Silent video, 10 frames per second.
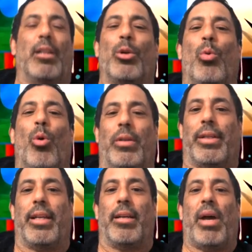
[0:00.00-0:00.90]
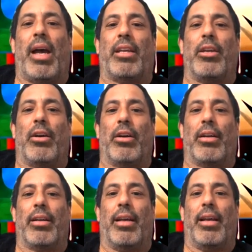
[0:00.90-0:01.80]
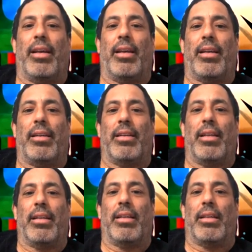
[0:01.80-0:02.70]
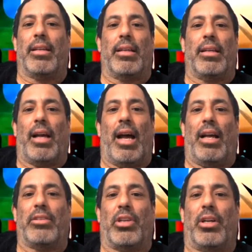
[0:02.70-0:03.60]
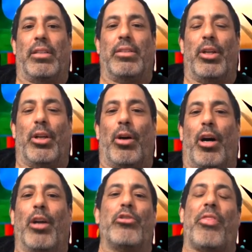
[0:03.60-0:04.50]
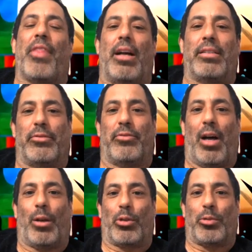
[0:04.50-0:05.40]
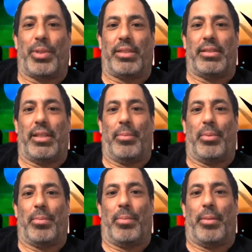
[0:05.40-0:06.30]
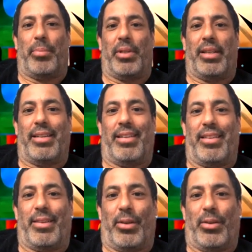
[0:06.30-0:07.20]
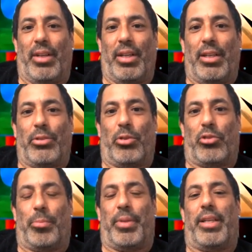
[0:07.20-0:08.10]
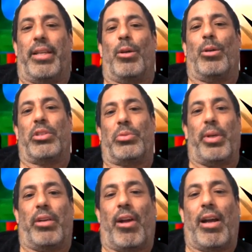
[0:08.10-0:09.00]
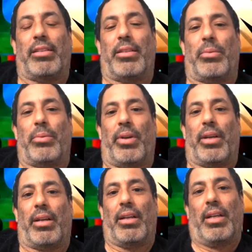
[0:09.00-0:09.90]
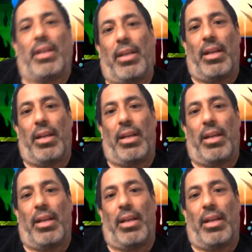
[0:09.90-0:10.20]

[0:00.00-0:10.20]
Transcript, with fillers: a little wall in their backyard and has, you know, 100,000 followers because he's able to manipulate, you know, social media and knows his way around it, where